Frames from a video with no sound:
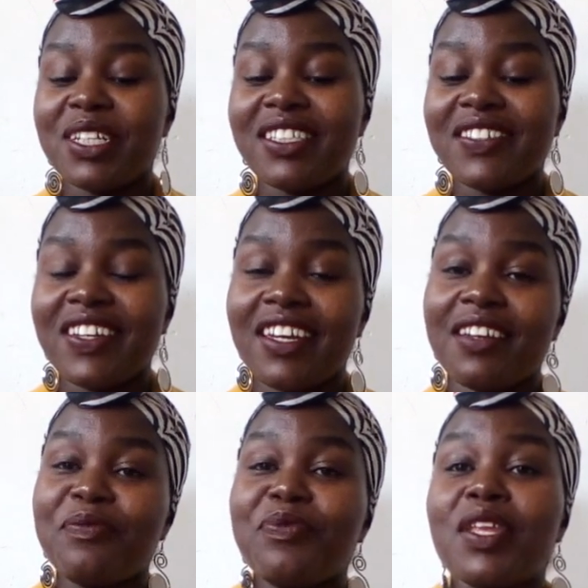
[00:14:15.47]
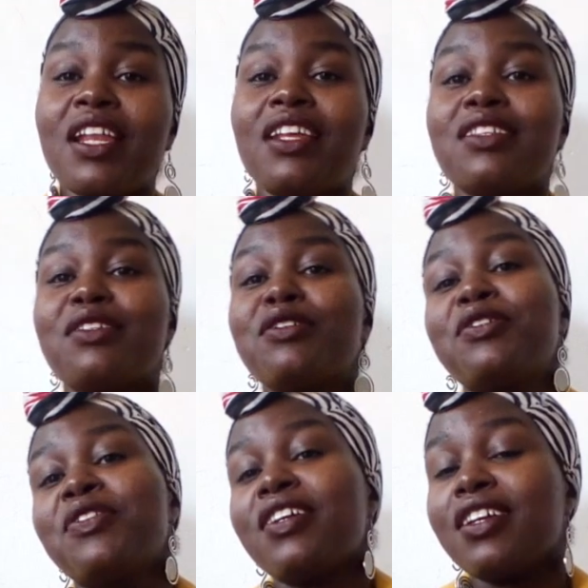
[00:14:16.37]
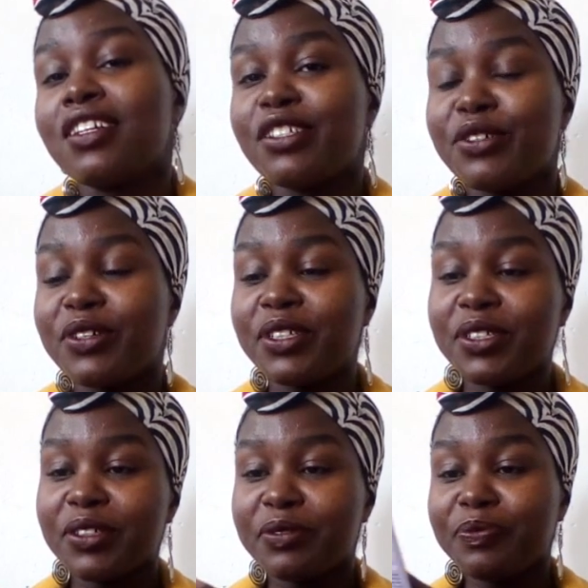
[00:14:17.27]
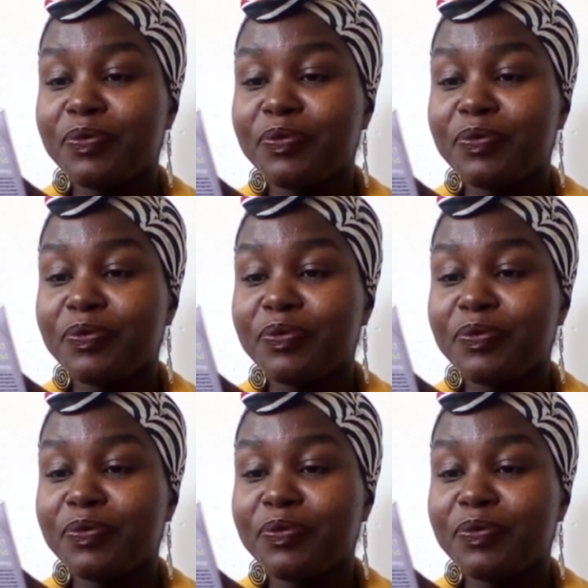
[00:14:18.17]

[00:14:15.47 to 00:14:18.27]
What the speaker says: but it's okay. Let's go to the next question.